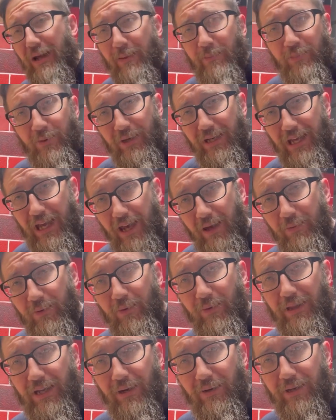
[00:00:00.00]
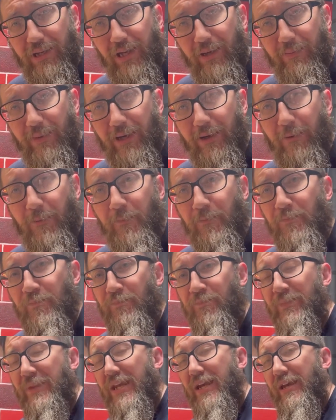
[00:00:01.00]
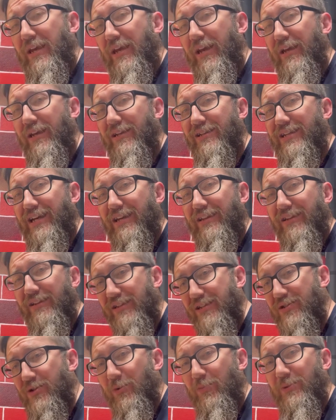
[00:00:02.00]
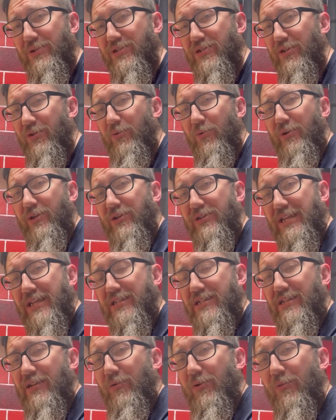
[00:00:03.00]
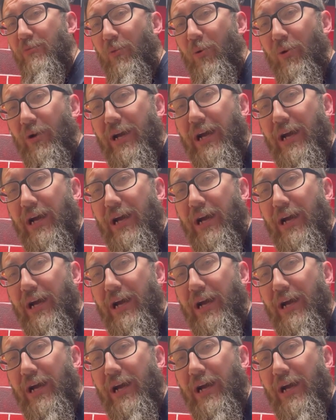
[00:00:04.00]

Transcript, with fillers: I'm pretty happy with how it came out. And I think this opens the door to test that with more.